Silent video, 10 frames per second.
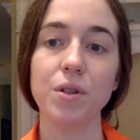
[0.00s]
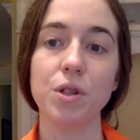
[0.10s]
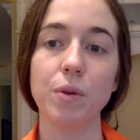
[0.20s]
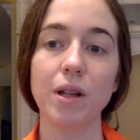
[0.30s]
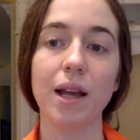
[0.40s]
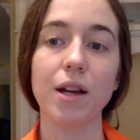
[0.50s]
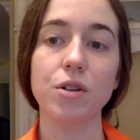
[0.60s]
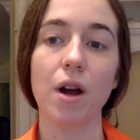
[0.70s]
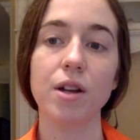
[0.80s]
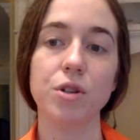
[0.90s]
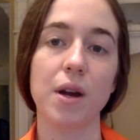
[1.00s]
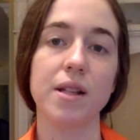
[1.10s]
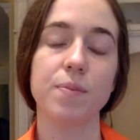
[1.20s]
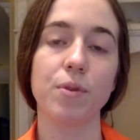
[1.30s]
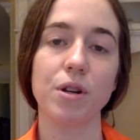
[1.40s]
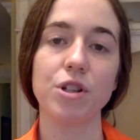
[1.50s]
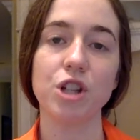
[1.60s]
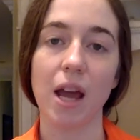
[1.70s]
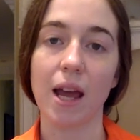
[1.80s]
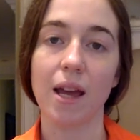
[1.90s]
to an electron transport
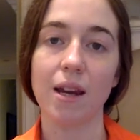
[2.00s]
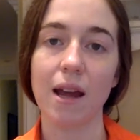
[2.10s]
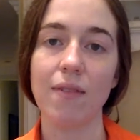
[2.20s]
chain,